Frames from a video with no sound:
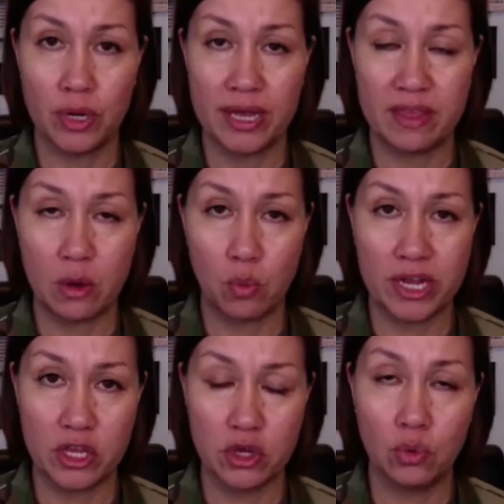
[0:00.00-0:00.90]
And then
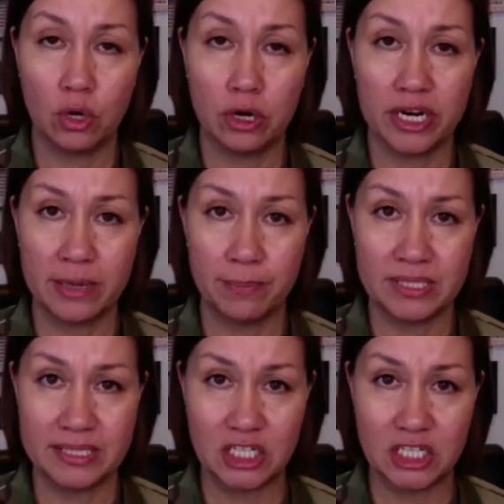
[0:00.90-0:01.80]
when you are in a
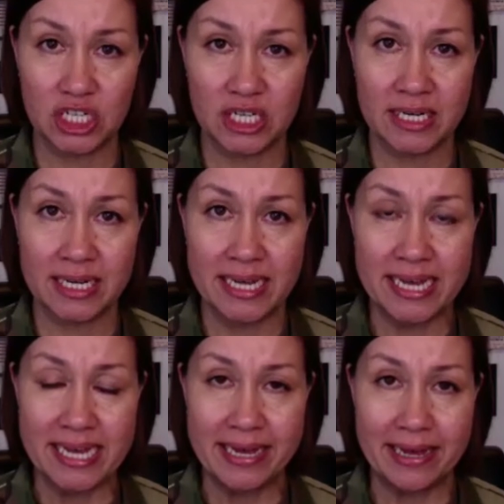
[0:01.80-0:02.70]
position,
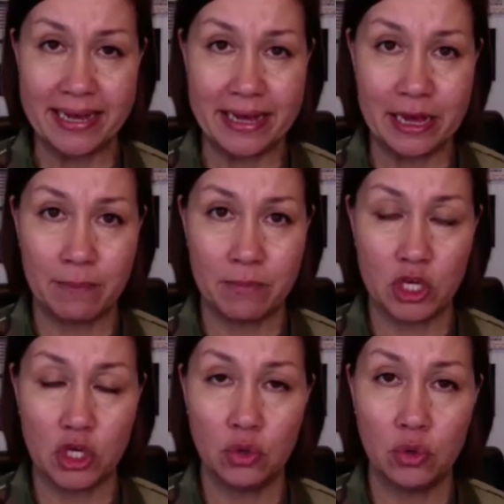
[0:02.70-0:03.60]

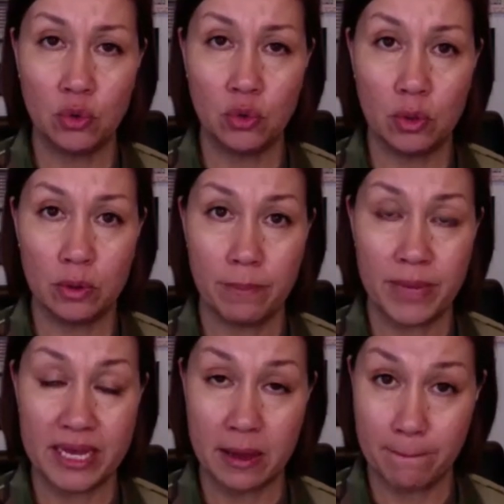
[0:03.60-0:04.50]
you
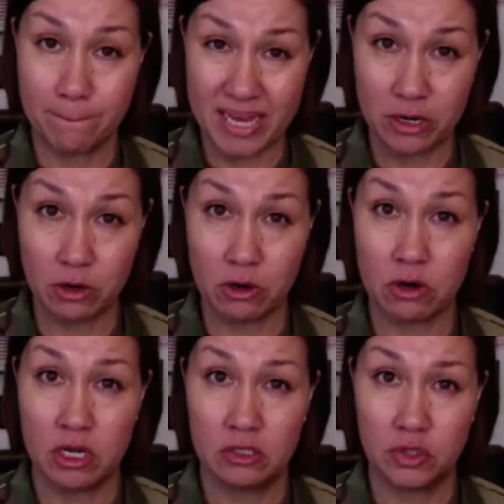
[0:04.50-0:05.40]
become better
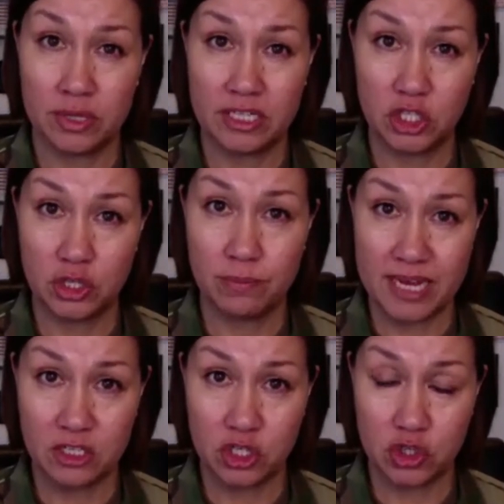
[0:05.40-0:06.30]
so that you
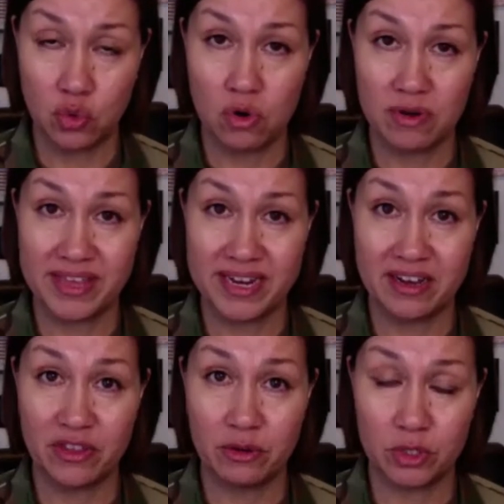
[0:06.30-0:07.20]
make sure that
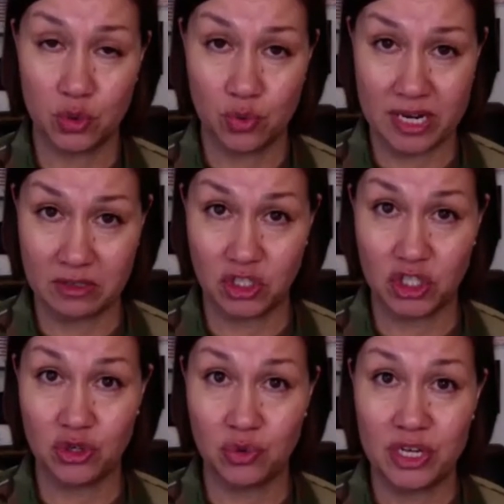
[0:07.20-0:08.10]
others around
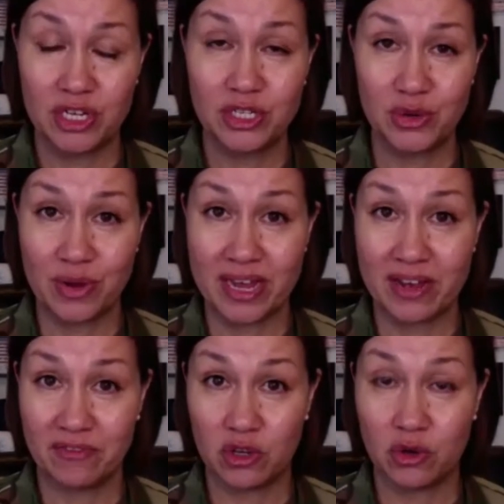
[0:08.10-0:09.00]
you don't
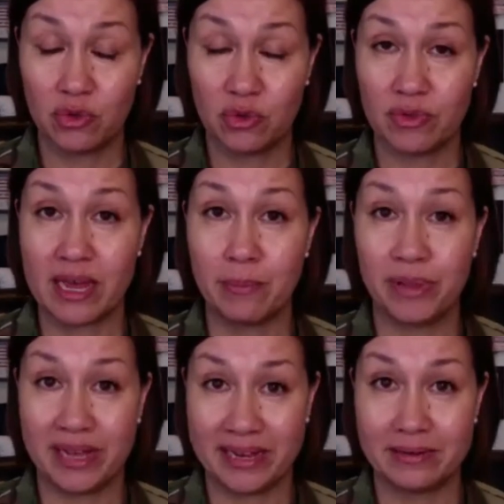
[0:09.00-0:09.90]
have to go through that
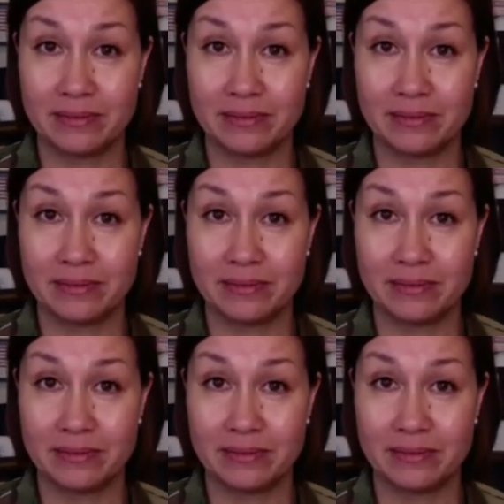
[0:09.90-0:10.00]
plight.